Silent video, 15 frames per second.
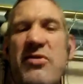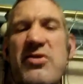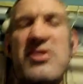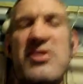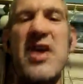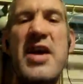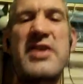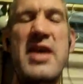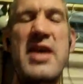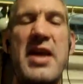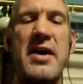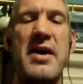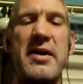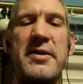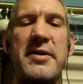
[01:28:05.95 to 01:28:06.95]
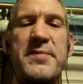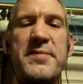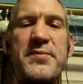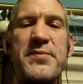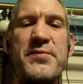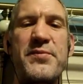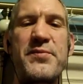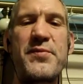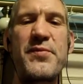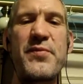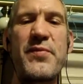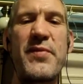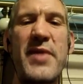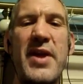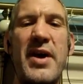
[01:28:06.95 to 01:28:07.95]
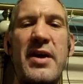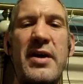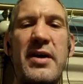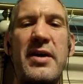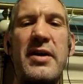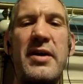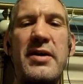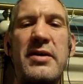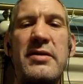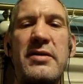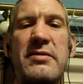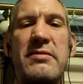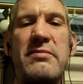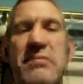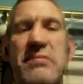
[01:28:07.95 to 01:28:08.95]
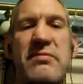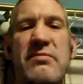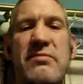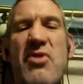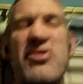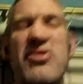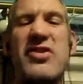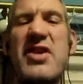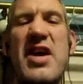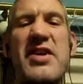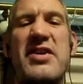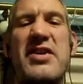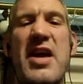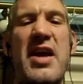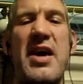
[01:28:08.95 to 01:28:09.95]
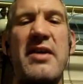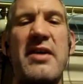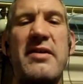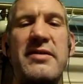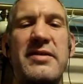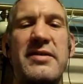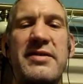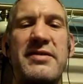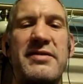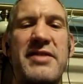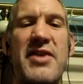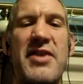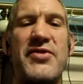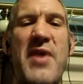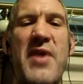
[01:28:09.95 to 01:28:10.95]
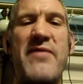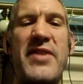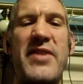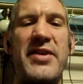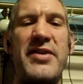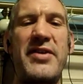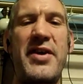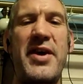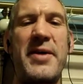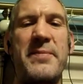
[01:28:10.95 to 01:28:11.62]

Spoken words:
What does that tell you? Yeah, man. Yeah, it's fucking. What does that tell you? It tells you everything, doesn't it?